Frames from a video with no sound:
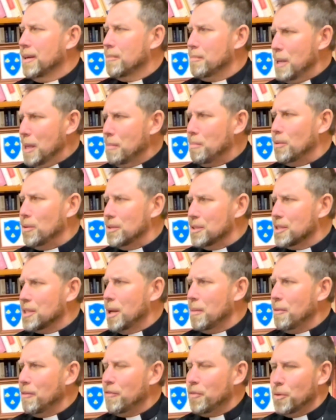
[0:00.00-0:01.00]
people,
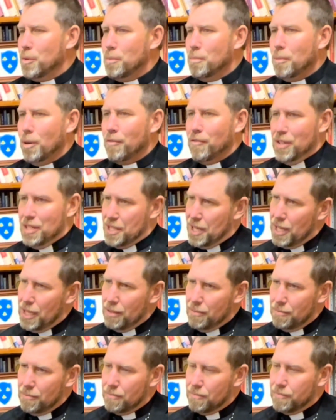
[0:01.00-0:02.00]
some of whom are
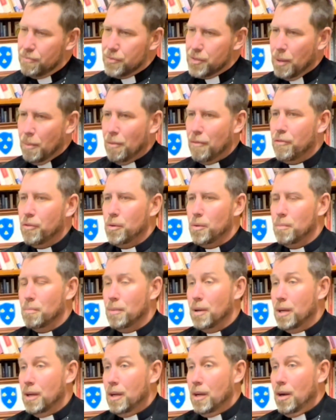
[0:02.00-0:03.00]
visiting, some of whom
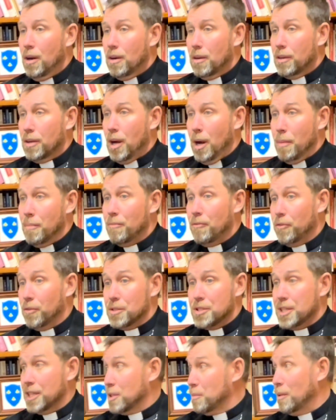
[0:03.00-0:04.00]
come for
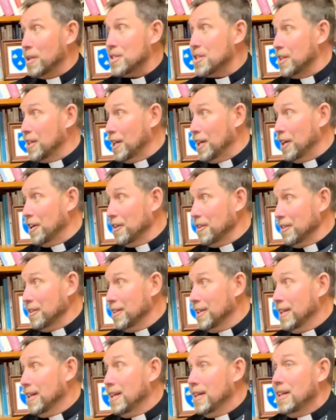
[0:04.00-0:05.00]
six months of the year,
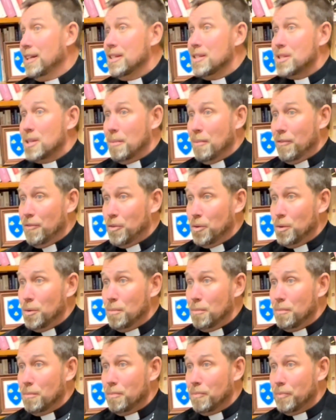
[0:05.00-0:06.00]
mm-hmm. some of
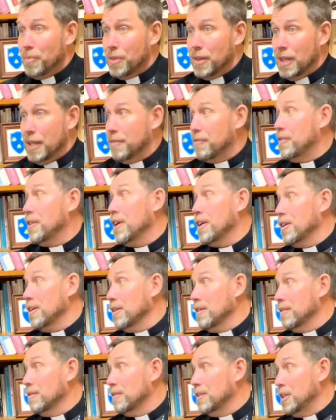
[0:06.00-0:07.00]
whom live
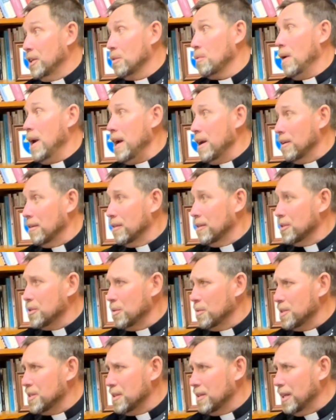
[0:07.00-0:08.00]
there year round. Mm-hmm.
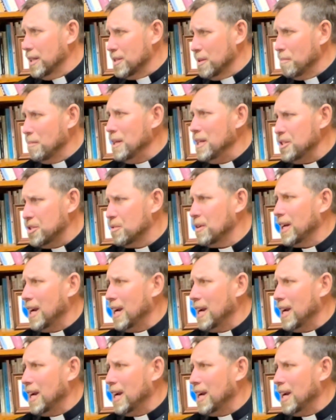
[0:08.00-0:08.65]
So it's as a ministry